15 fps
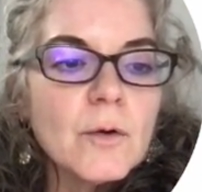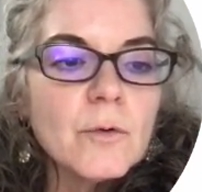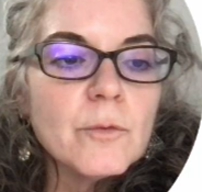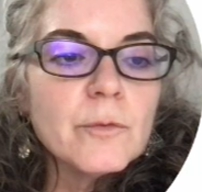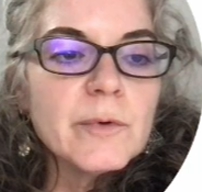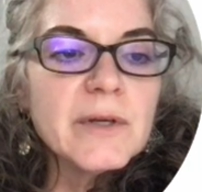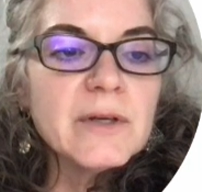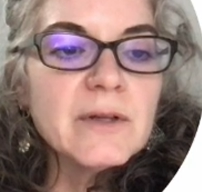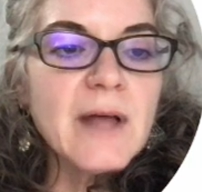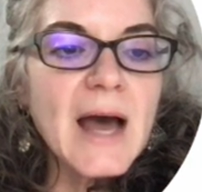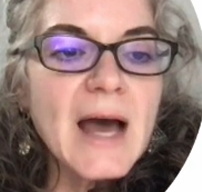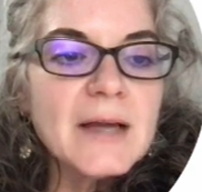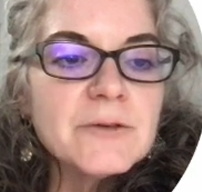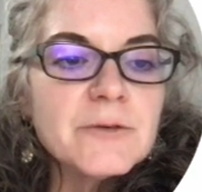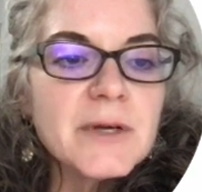Real
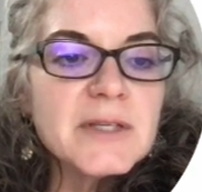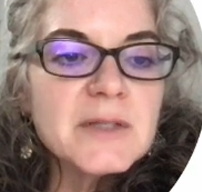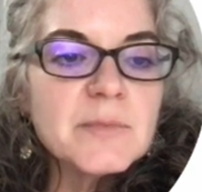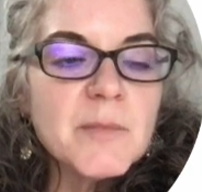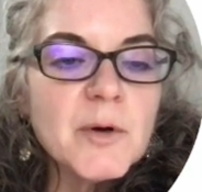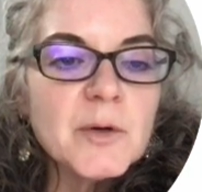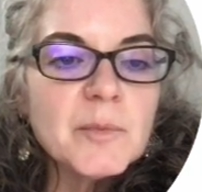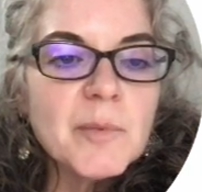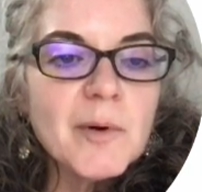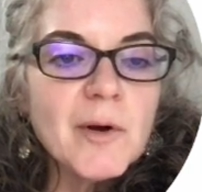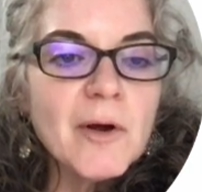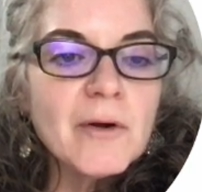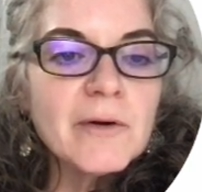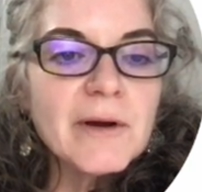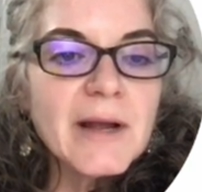address mode
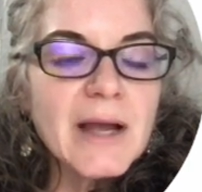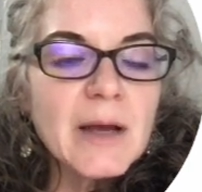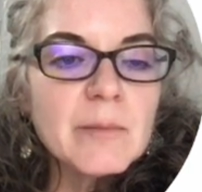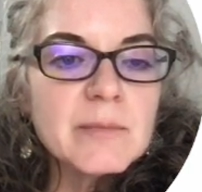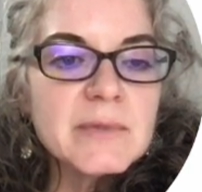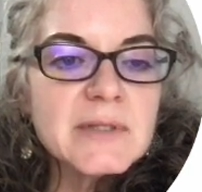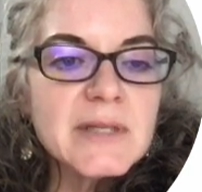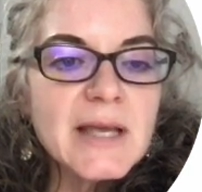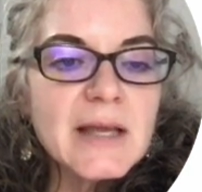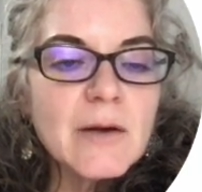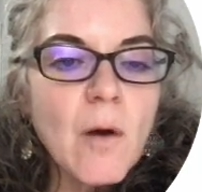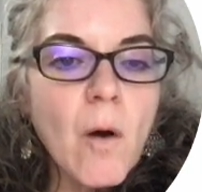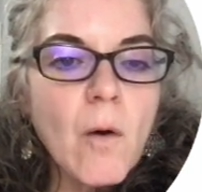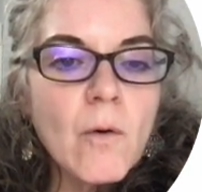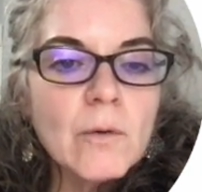programs can
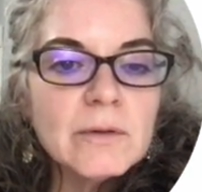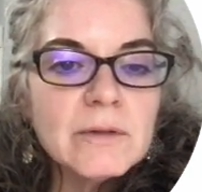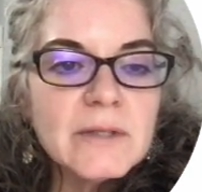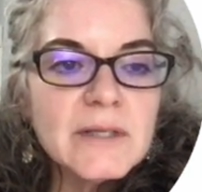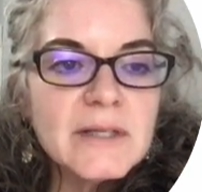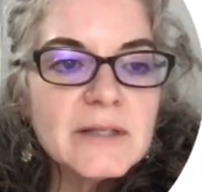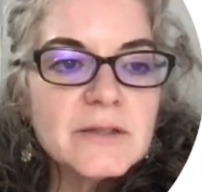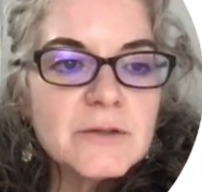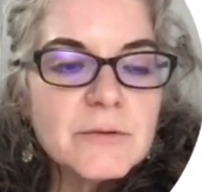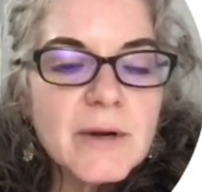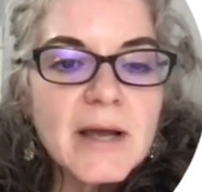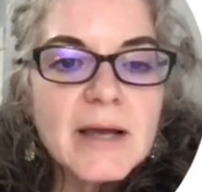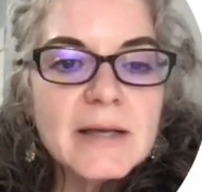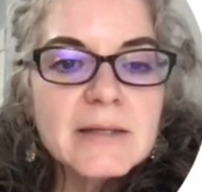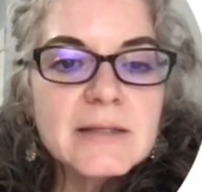only
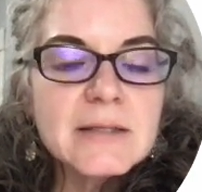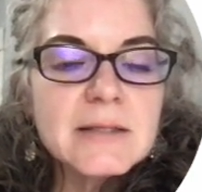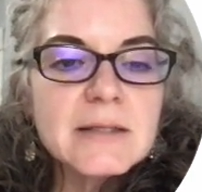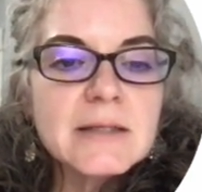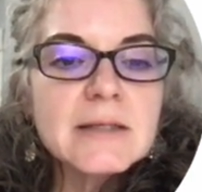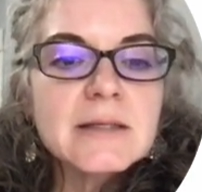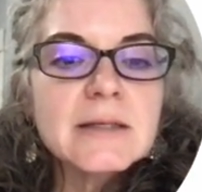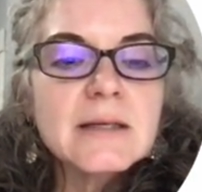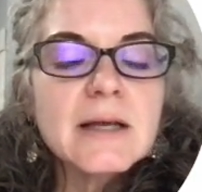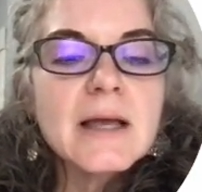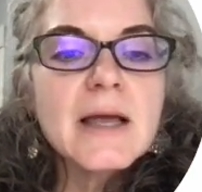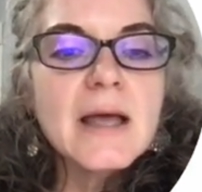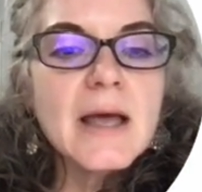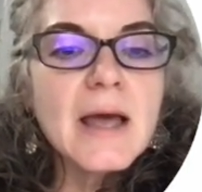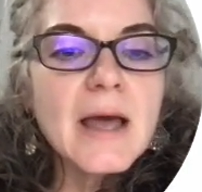address
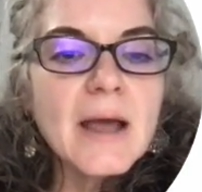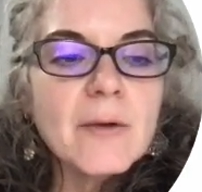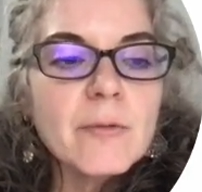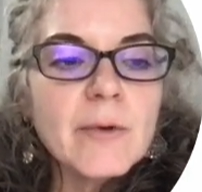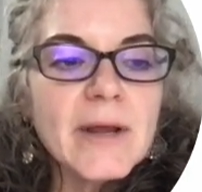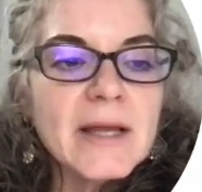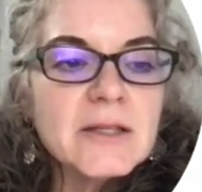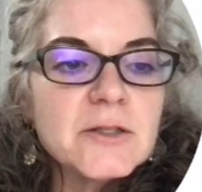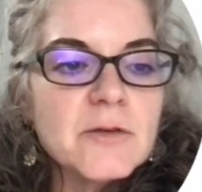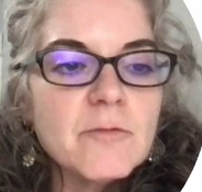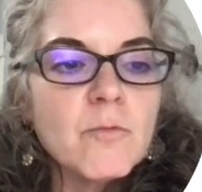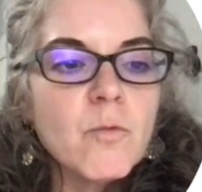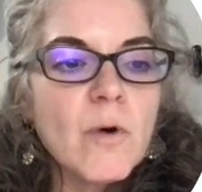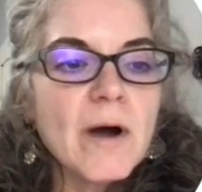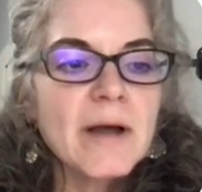a range
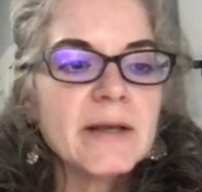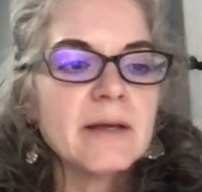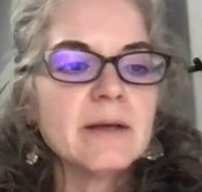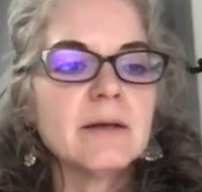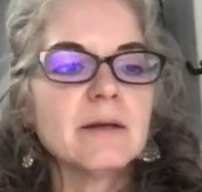of 1